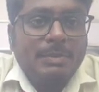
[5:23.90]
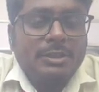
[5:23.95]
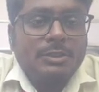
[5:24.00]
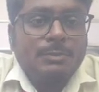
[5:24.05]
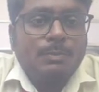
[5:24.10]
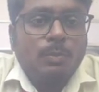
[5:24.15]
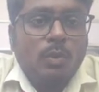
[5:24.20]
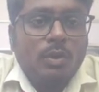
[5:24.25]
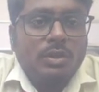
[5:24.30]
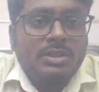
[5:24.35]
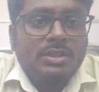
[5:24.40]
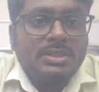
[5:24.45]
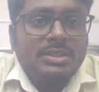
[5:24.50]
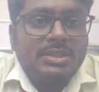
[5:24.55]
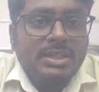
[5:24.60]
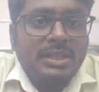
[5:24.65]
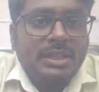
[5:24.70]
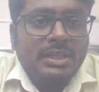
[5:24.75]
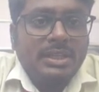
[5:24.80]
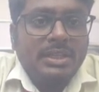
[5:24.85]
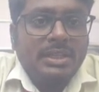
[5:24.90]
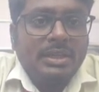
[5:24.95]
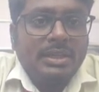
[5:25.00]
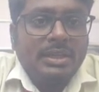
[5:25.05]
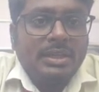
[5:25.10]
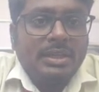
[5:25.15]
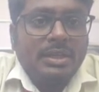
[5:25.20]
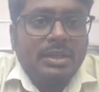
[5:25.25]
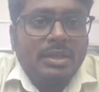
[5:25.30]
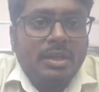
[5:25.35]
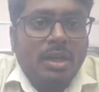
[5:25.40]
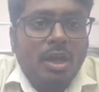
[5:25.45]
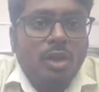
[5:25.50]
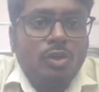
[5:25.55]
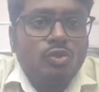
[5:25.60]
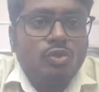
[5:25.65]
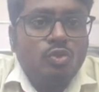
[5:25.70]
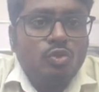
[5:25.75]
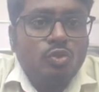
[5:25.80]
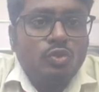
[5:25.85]
6-bit port C
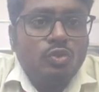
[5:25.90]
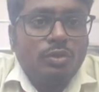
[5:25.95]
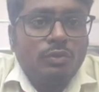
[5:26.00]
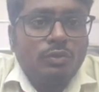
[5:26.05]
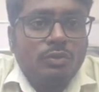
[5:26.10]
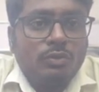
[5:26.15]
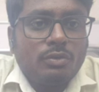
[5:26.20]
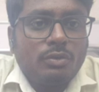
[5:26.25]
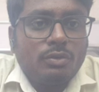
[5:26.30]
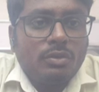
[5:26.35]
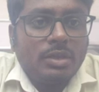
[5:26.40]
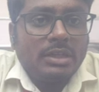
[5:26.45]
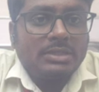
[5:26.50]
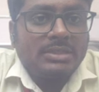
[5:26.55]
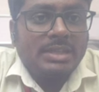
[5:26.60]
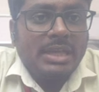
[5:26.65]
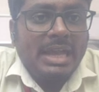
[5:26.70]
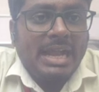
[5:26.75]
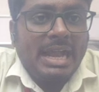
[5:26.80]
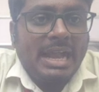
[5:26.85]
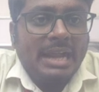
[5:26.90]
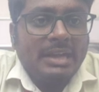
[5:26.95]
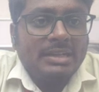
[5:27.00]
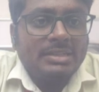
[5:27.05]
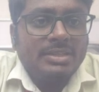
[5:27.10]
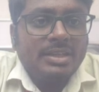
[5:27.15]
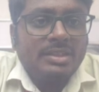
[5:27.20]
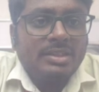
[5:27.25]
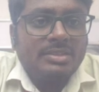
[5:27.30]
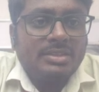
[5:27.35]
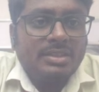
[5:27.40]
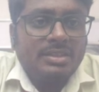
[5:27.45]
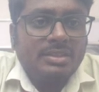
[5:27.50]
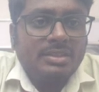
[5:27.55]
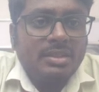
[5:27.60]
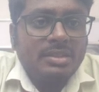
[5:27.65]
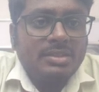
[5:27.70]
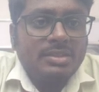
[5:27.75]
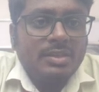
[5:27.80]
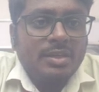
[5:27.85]
are used as a
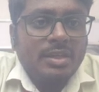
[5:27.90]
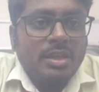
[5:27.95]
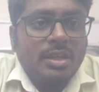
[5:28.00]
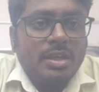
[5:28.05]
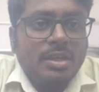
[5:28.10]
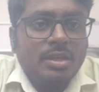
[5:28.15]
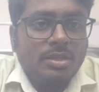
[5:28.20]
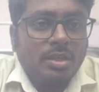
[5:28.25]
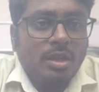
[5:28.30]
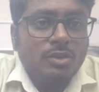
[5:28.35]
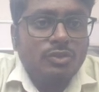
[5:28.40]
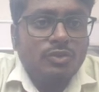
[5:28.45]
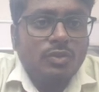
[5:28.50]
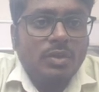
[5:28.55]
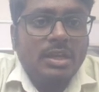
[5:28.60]
handshake signals.